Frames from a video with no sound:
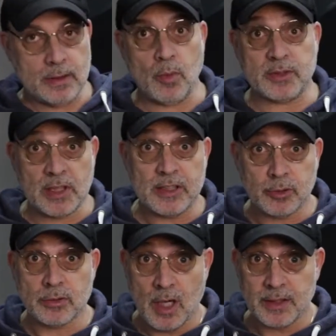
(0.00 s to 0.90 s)
was a little
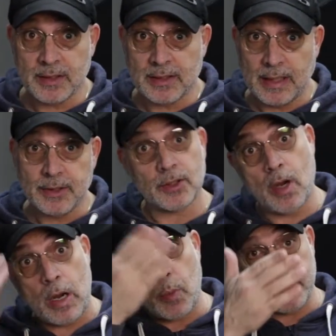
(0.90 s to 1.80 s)
too dark inside, so
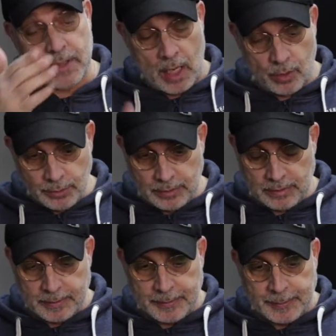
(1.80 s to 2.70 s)
I went out.
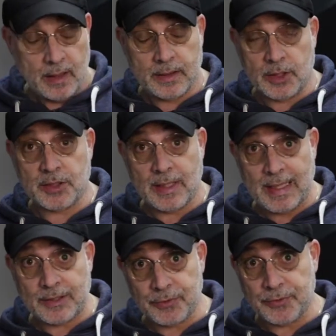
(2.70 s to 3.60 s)
I caught the
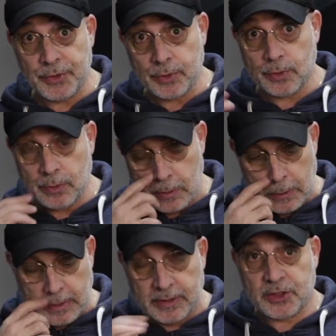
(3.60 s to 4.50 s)
last few
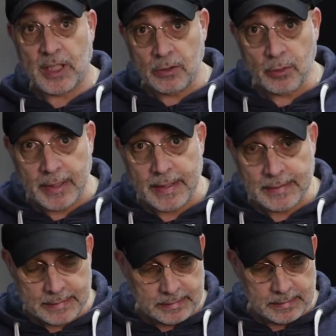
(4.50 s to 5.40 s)
sun
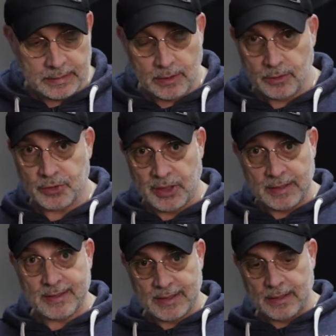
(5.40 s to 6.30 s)
rays, you know,
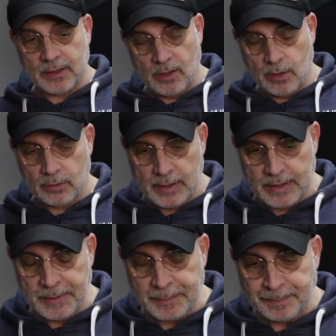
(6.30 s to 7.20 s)
sun is setting
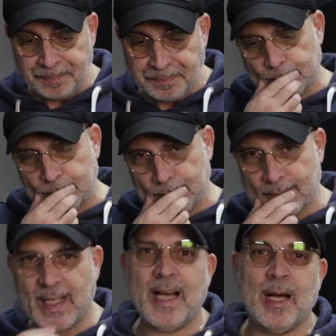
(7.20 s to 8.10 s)
already.
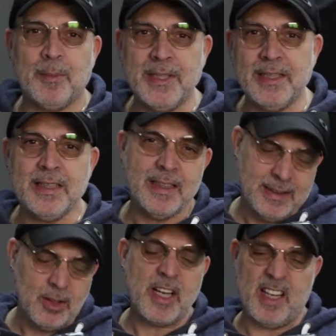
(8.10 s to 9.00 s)
But
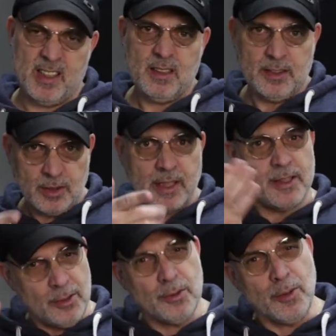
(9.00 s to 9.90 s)
it's okay, it's okay.
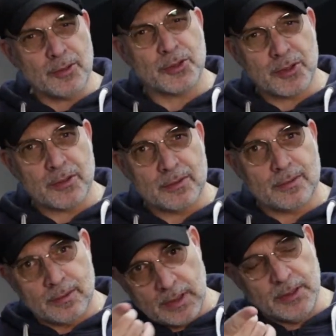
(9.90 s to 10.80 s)
You understood,
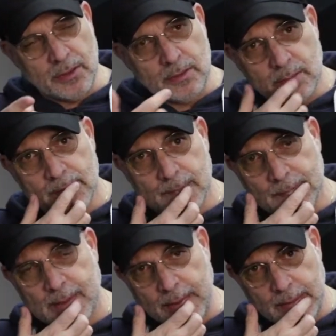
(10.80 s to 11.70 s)
didn't you?
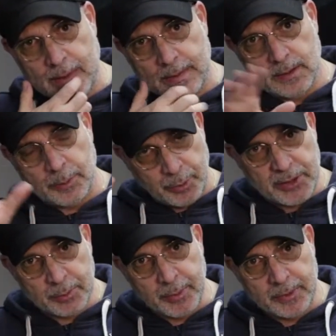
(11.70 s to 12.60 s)
Huh? The
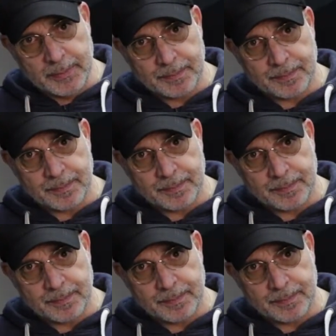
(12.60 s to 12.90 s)
principle?